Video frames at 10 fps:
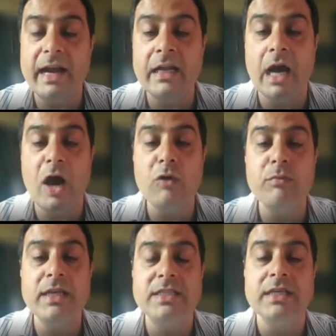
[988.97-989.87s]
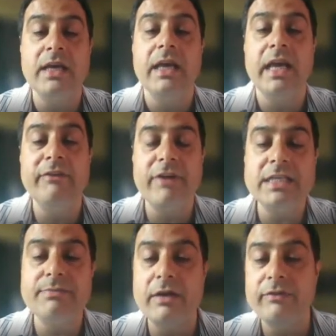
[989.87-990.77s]
and how much
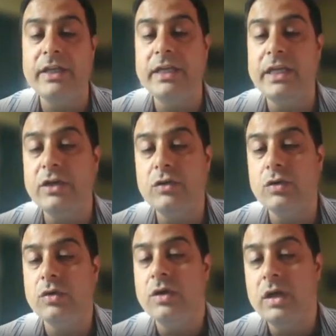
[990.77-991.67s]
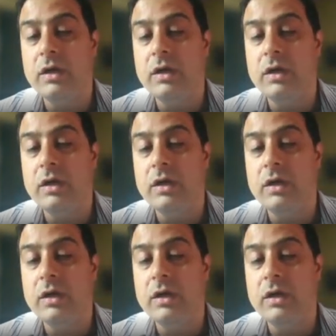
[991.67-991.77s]
investment we need to